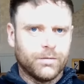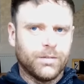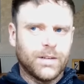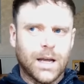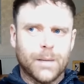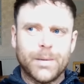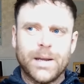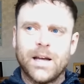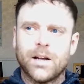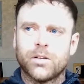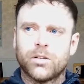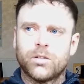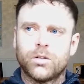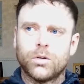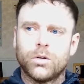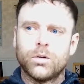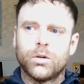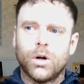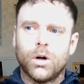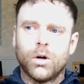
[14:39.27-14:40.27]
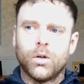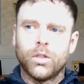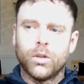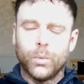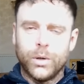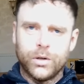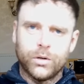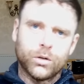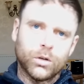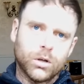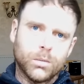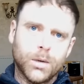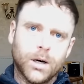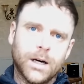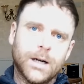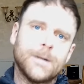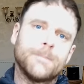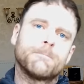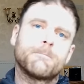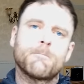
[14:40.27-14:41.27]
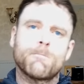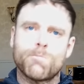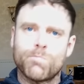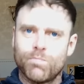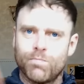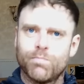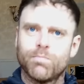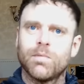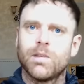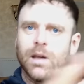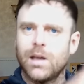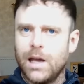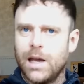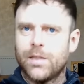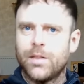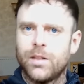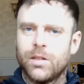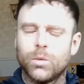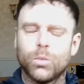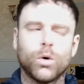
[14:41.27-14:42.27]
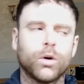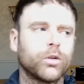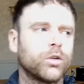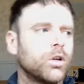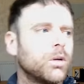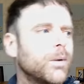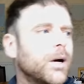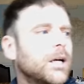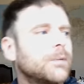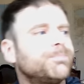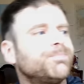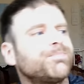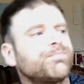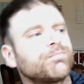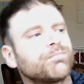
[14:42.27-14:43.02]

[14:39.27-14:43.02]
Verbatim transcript: coming out soon on the wind turbine and then the water turbine.